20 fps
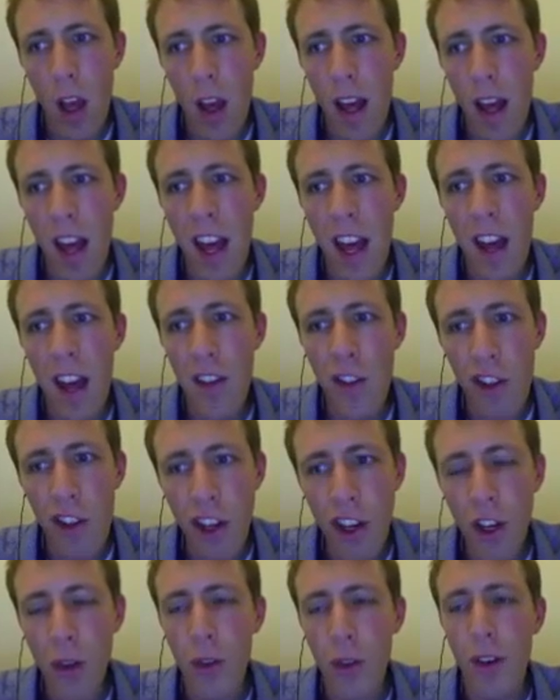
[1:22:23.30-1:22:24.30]
I
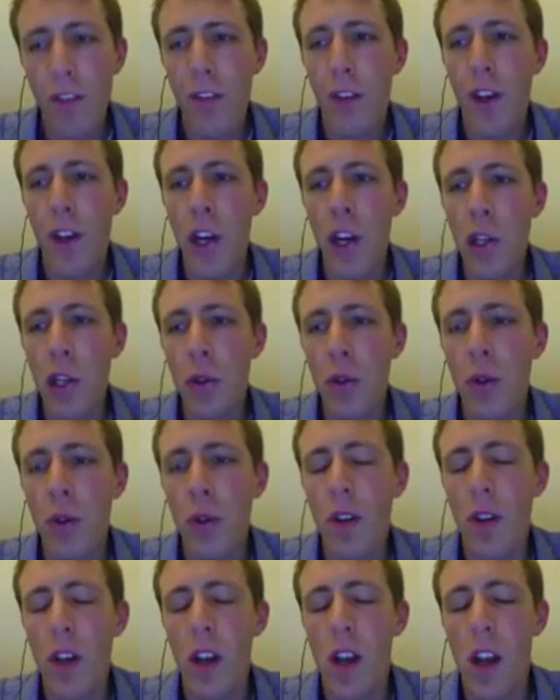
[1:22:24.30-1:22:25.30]
think you're referring
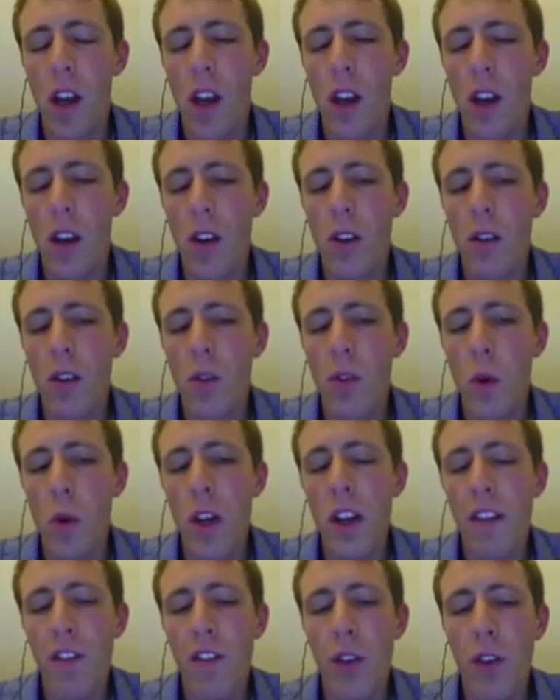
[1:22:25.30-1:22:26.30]
to what
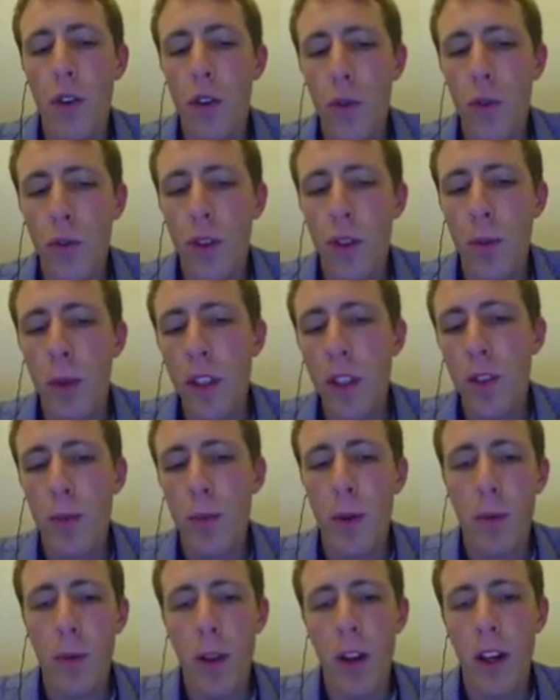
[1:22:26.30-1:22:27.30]
if you're using
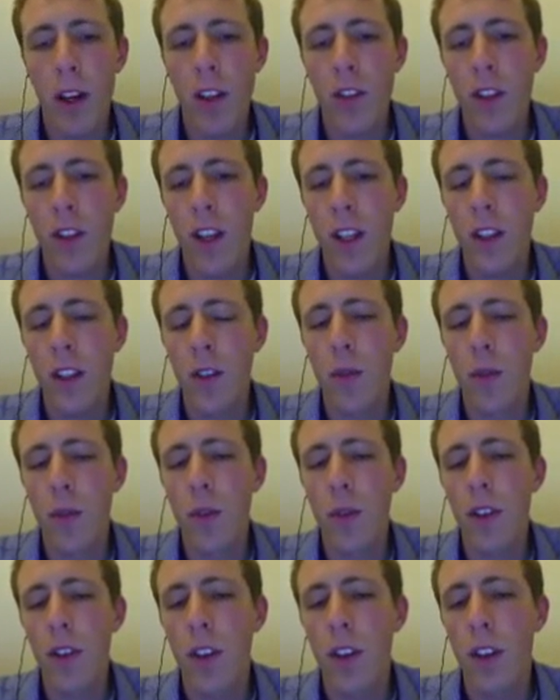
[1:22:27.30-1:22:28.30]
multiple plugins and you
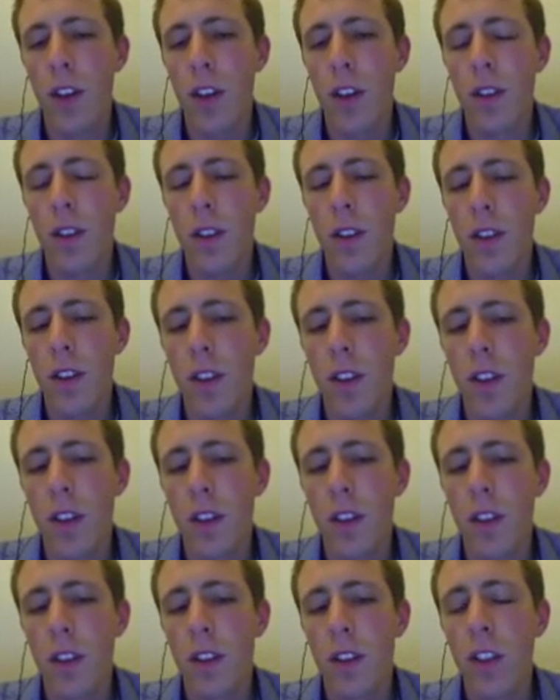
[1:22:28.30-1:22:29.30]

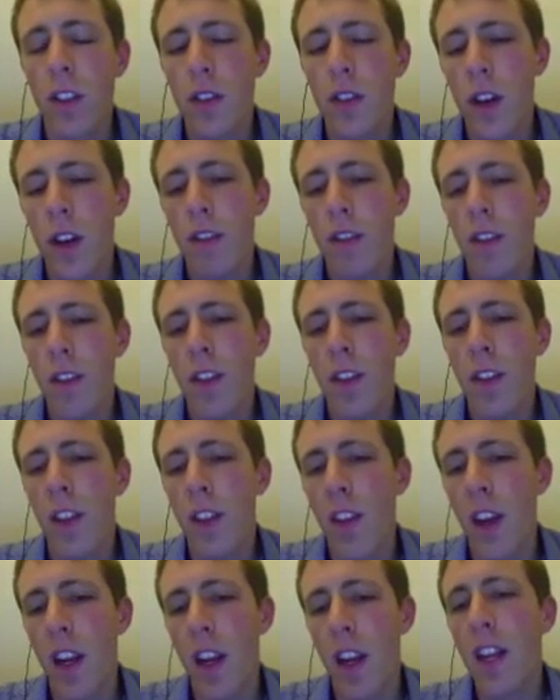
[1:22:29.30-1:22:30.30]
discover that
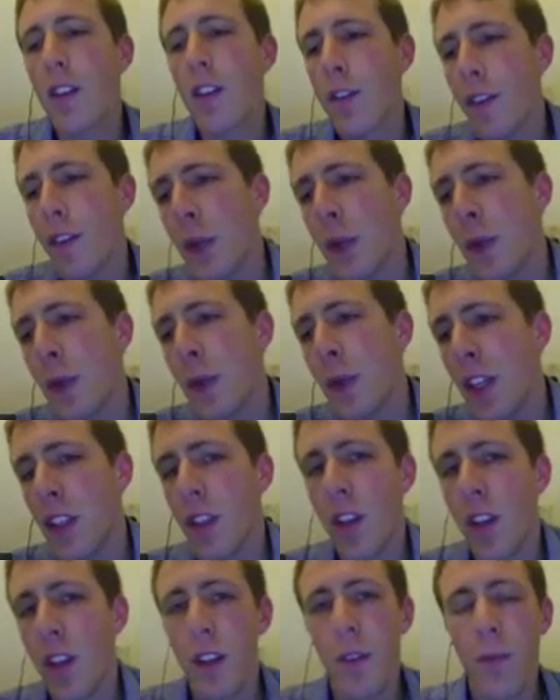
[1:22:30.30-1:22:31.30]
they interfere with each
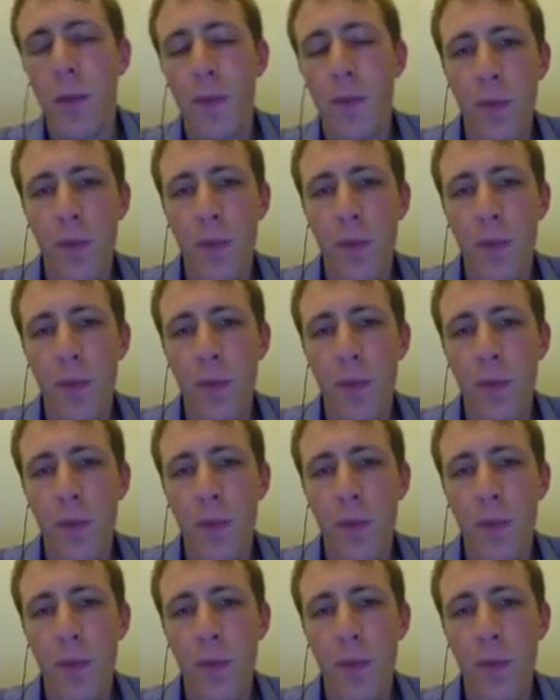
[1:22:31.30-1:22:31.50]
other.